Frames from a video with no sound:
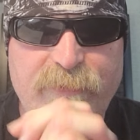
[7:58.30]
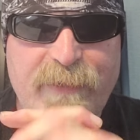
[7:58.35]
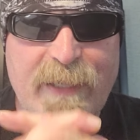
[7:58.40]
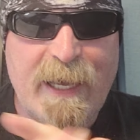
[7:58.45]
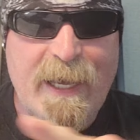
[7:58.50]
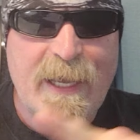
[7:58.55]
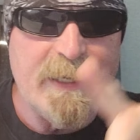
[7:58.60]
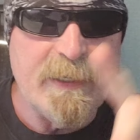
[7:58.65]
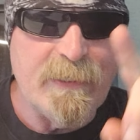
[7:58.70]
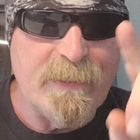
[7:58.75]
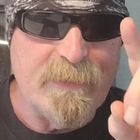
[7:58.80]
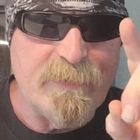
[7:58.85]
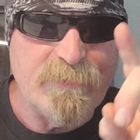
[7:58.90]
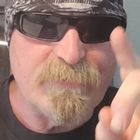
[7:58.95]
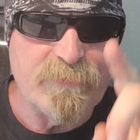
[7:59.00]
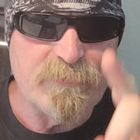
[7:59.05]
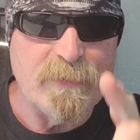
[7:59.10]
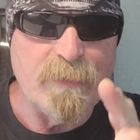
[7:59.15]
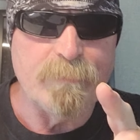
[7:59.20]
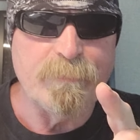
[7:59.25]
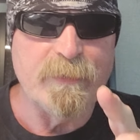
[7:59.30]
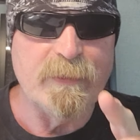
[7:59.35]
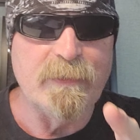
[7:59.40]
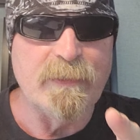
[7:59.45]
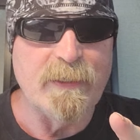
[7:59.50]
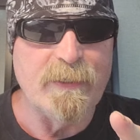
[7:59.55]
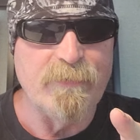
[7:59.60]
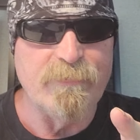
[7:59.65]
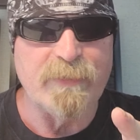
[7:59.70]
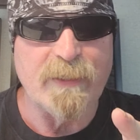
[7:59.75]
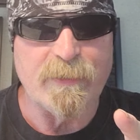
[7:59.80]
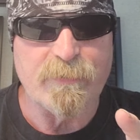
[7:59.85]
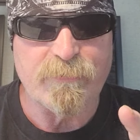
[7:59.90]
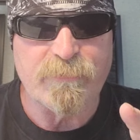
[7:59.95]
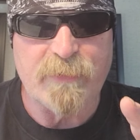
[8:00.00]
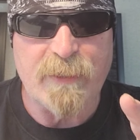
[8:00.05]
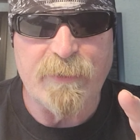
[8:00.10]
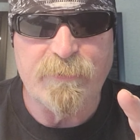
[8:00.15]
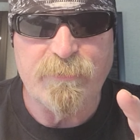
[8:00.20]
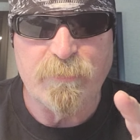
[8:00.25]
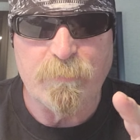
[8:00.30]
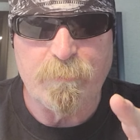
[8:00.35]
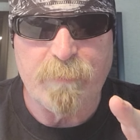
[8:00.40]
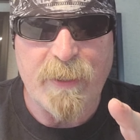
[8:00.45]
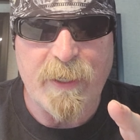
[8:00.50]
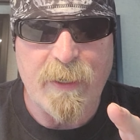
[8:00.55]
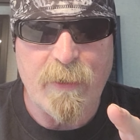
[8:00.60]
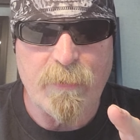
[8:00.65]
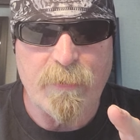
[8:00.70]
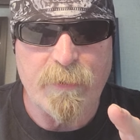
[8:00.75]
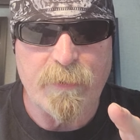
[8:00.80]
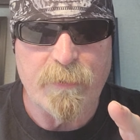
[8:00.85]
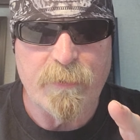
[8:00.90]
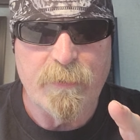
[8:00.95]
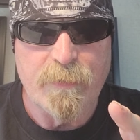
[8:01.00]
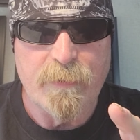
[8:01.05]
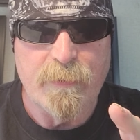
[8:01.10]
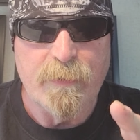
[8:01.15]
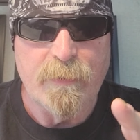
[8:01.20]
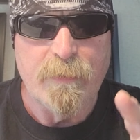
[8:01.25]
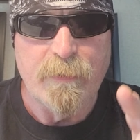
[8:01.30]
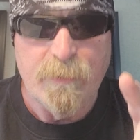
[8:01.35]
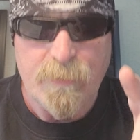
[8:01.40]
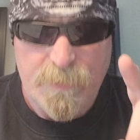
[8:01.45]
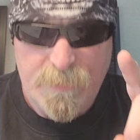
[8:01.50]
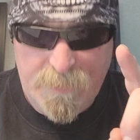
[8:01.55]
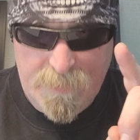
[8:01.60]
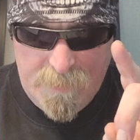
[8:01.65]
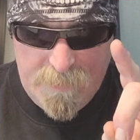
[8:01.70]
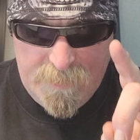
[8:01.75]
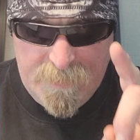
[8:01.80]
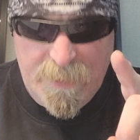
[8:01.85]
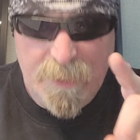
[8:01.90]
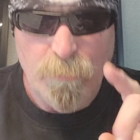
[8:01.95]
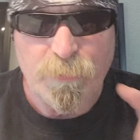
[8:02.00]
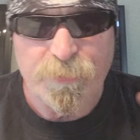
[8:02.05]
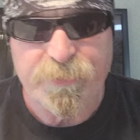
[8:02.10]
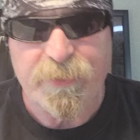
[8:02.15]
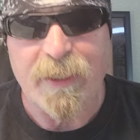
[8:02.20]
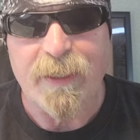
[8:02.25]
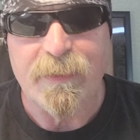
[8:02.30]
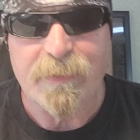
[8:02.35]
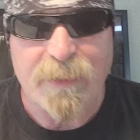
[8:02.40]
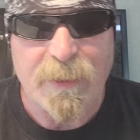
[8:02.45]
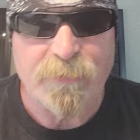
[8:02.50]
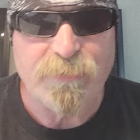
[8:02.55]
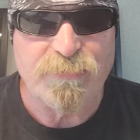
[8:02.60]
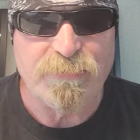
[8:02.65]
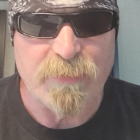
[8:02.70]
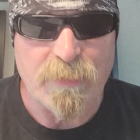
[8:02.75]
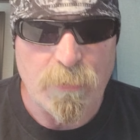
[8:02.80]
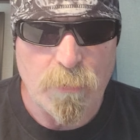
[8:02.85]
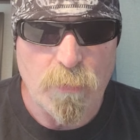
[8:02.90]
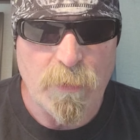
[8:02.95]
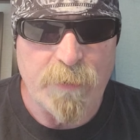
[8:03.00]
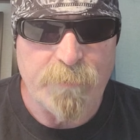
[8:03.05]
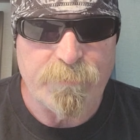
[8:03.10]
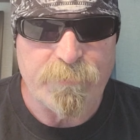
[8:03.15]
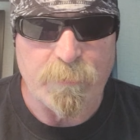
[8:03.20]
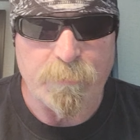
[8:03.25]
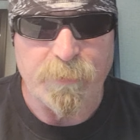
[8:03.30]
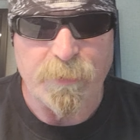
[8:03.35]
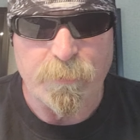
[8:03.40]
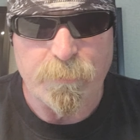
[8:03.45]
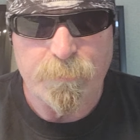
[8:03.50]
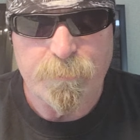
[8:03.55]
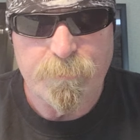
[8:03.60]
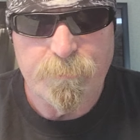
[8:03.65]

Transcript: that is something that is outside your power, and they will take that shit away from you.